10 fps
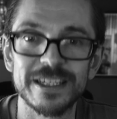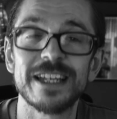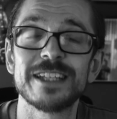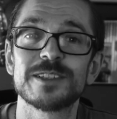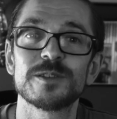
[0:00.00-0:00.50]

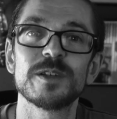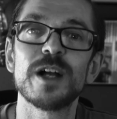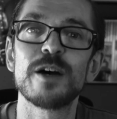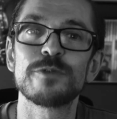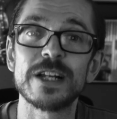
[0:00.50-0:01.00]
And as
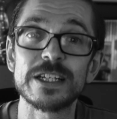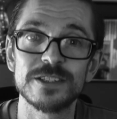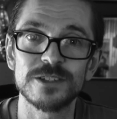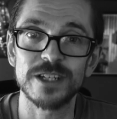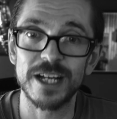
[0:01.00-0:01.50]
our
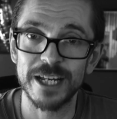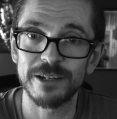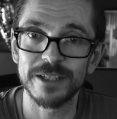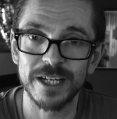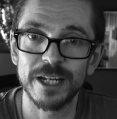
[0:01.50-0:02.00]
fractions got
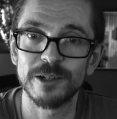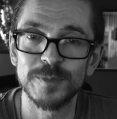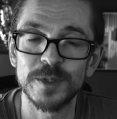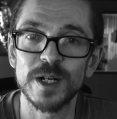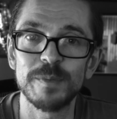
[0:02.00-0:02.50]
higher and higher
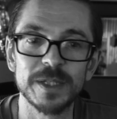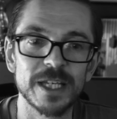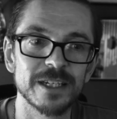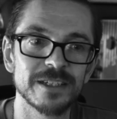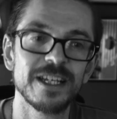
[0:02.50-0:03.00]
and more
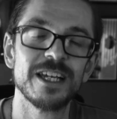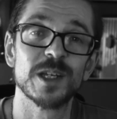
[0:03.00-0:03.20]
complicated,